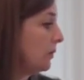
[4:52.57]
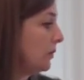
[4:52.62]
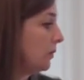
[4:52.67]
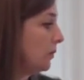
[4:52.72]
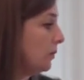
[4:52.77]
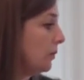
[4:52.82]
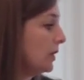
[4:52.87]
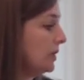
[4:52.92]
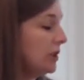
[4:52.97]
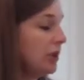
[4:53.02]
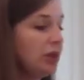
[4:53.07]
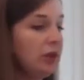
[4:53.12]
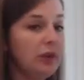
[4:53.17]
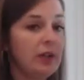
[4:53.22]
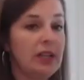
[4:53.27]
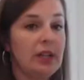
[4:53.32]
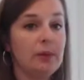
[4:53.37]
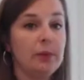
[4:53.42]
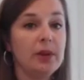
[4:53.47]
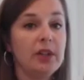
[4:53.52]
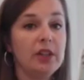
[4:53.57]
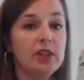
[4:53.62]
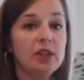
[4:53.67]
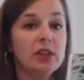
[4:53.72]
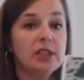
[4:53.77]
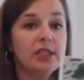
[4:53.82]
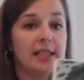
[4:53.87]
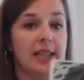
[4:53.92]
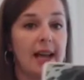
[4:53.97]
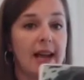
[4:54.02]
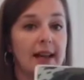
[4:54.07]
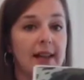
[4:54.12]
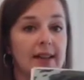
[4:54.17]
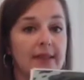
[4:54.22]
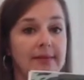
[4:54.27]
What do you need when you're sad?